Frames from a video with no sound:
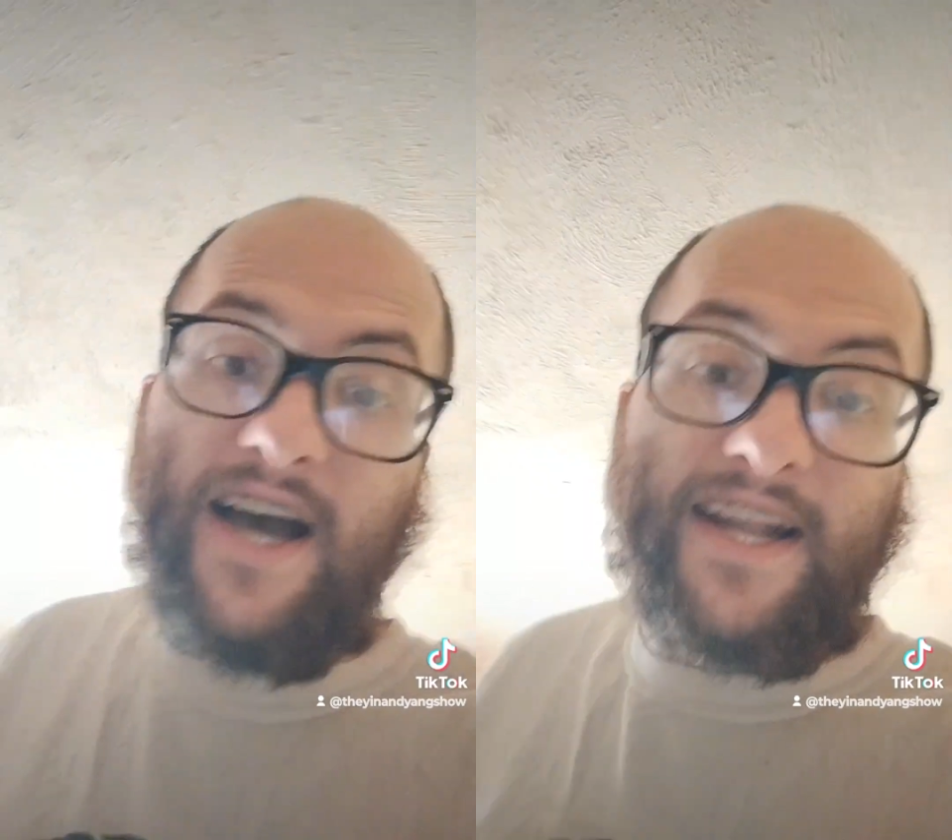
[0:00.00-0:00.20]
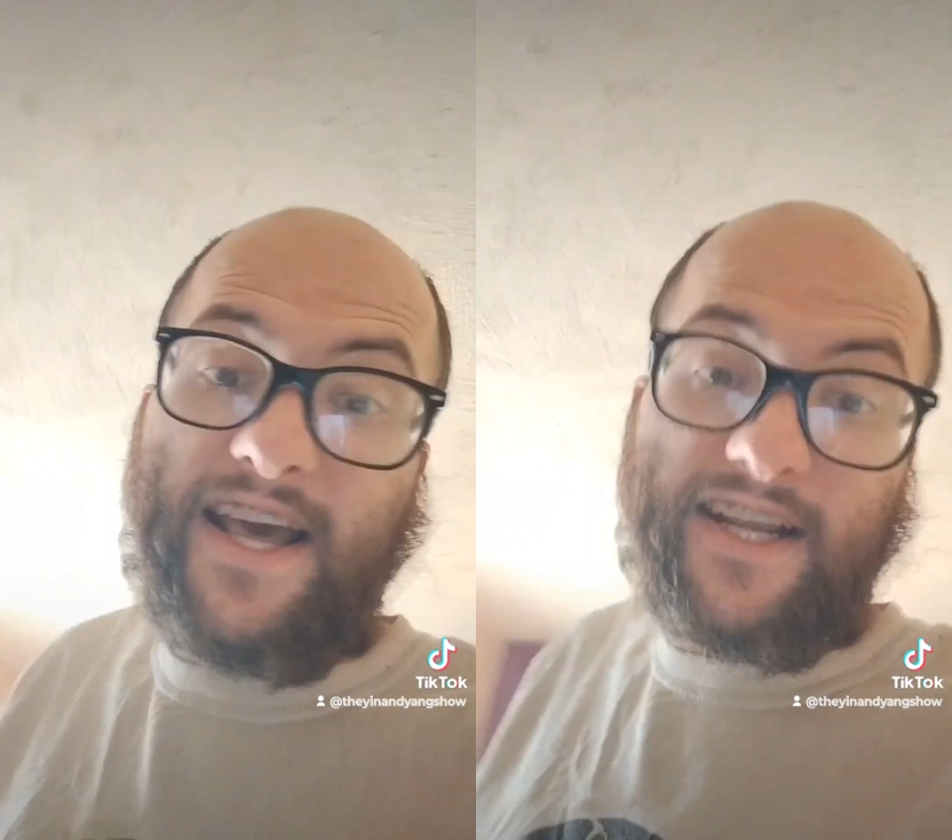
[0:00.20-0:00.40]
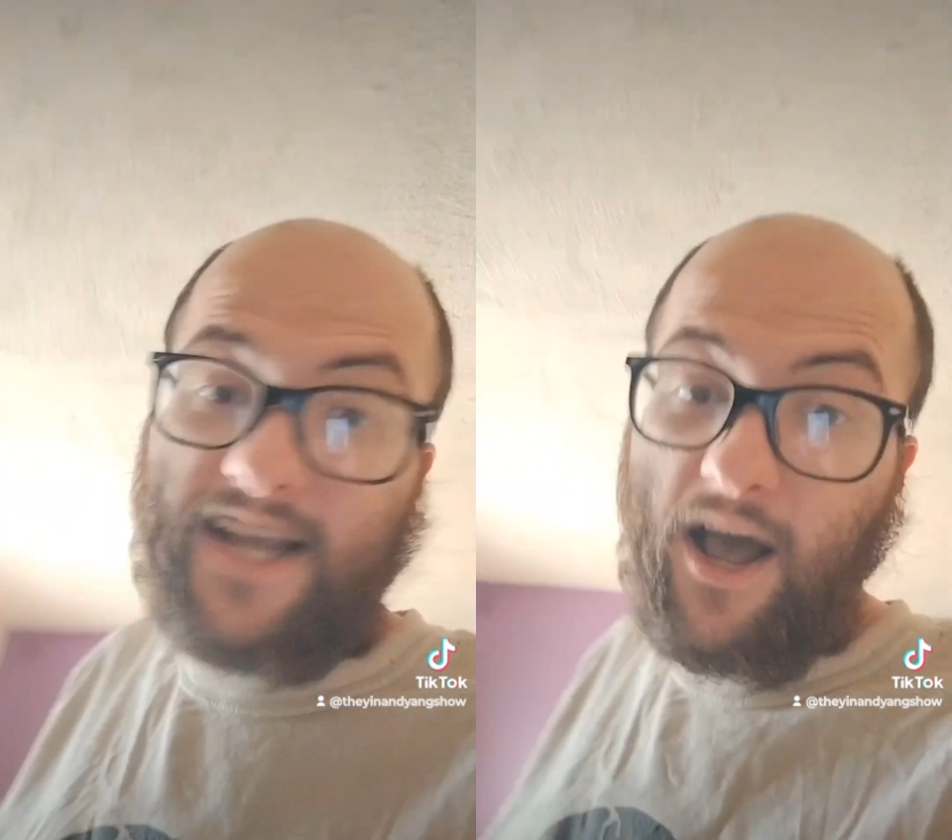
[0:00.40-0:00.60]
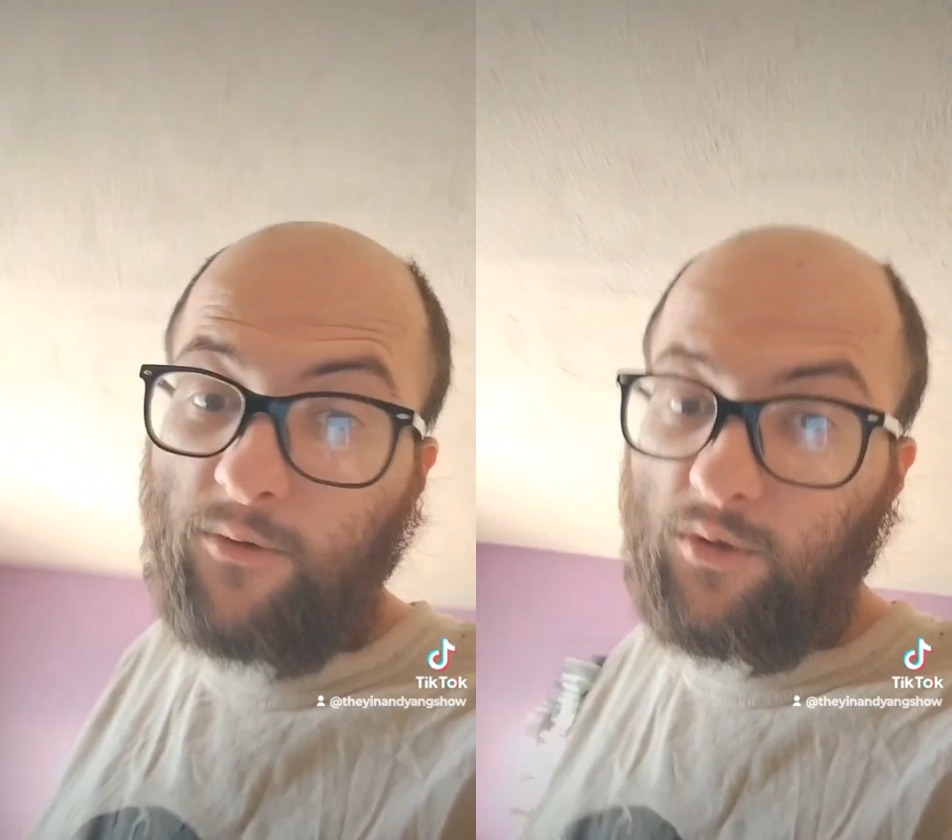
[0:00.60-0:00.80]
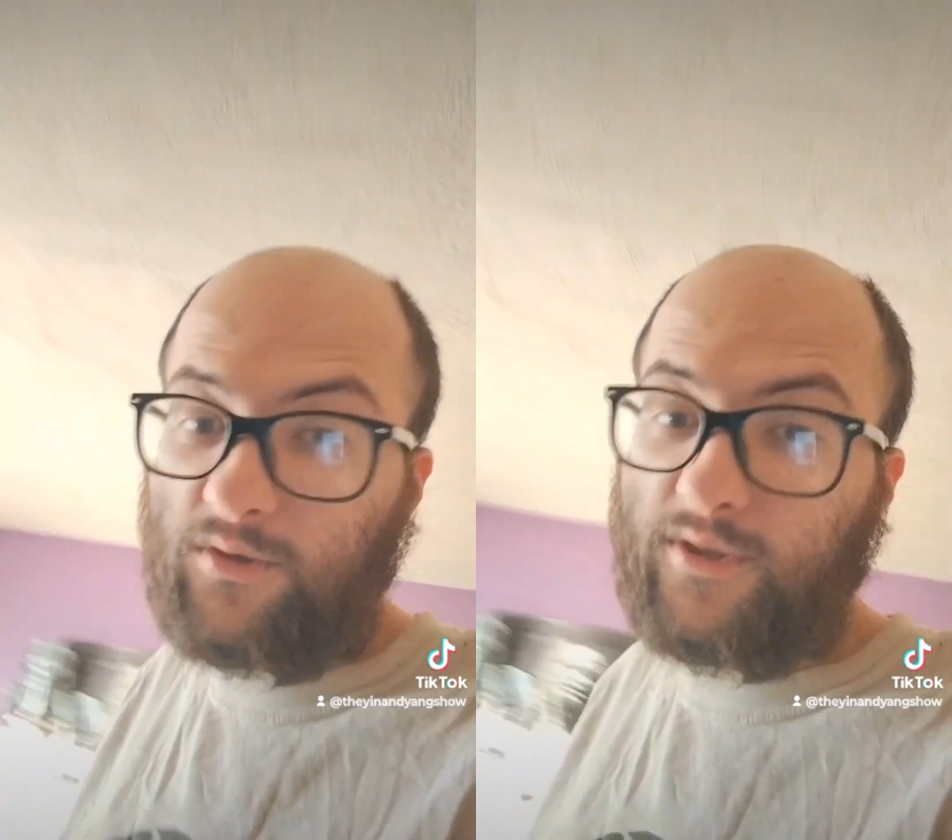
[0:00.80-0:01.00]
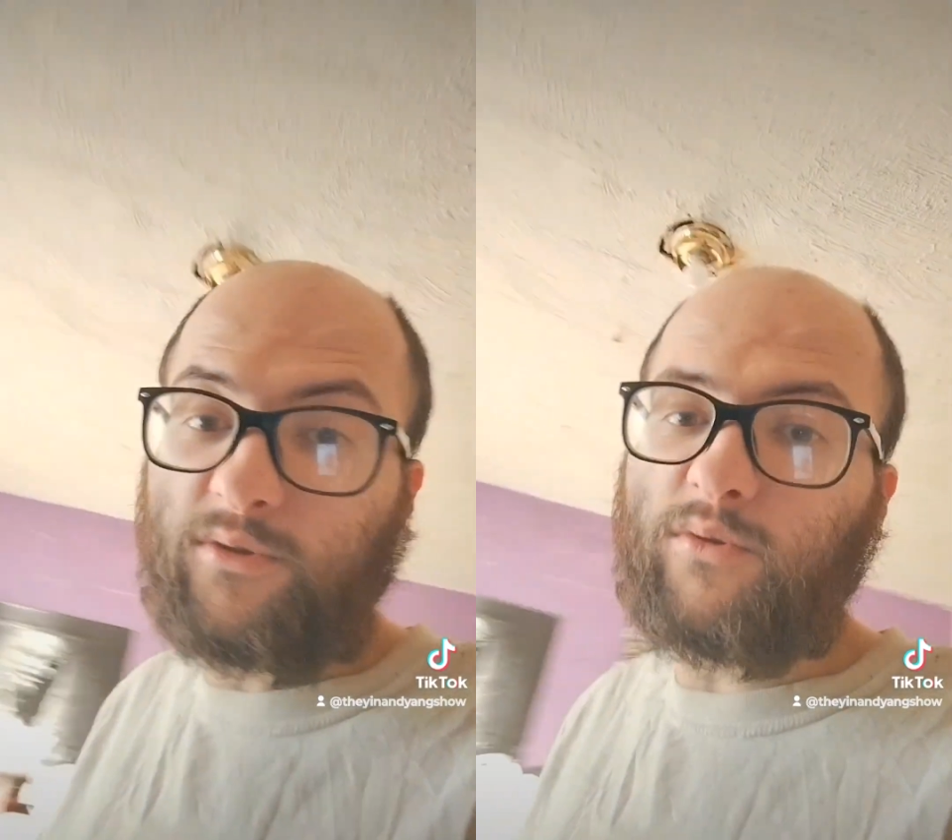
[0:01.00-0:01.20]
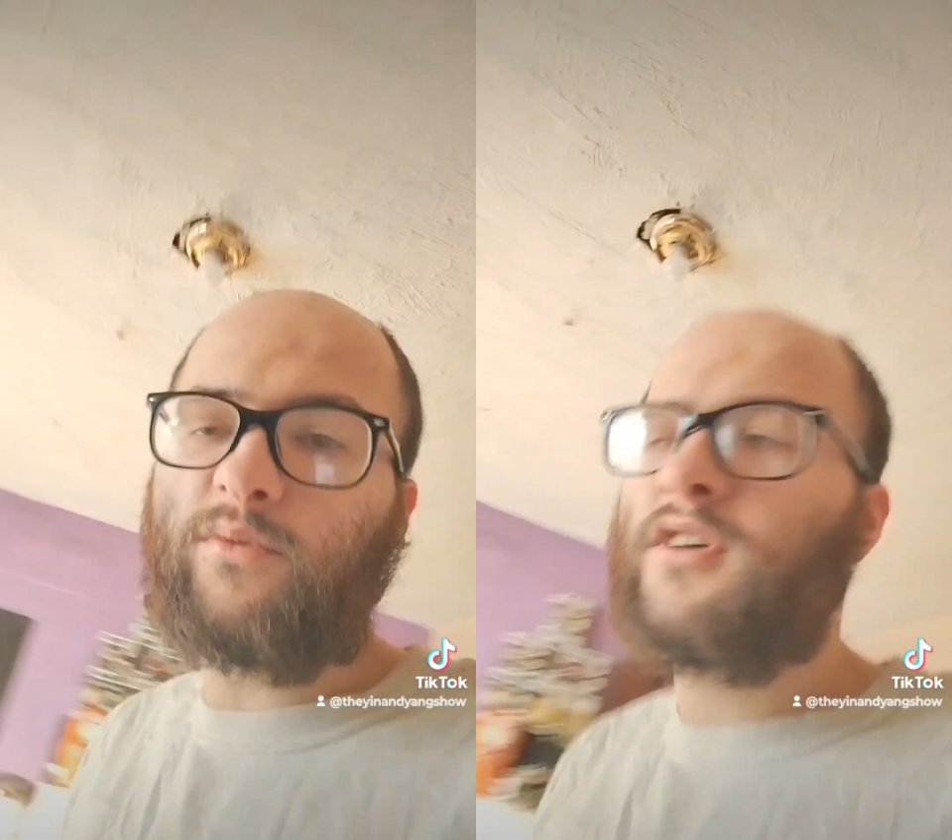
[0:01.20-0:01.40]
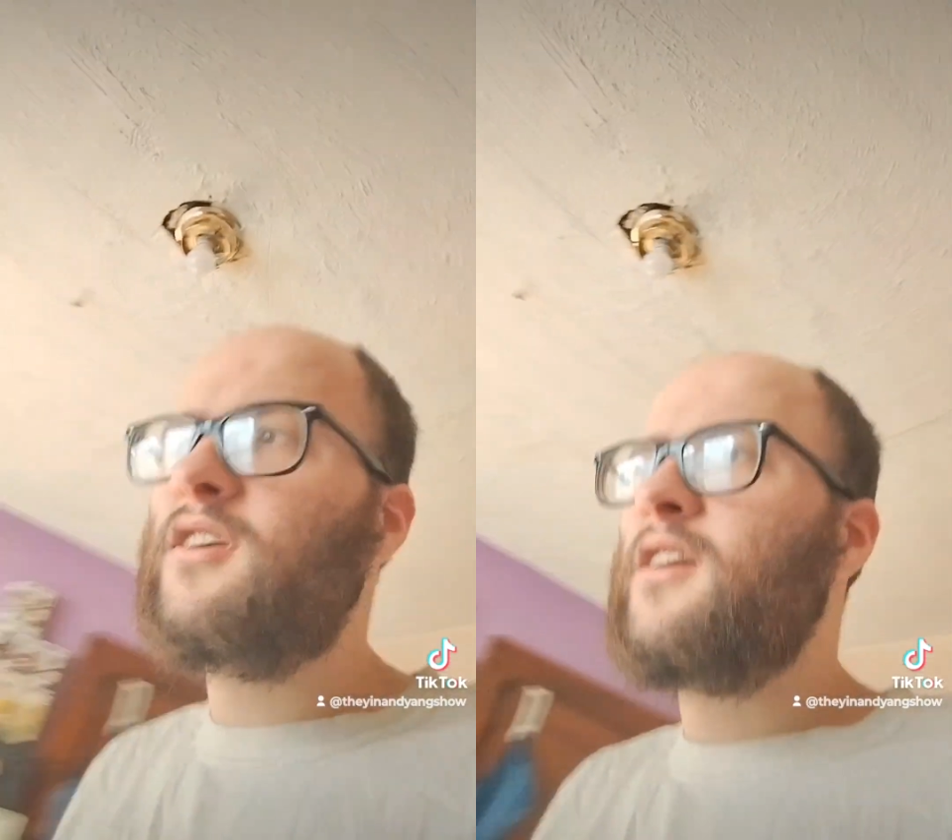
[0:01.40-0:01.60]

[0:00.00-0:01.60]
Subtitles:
Todd had a cowl too.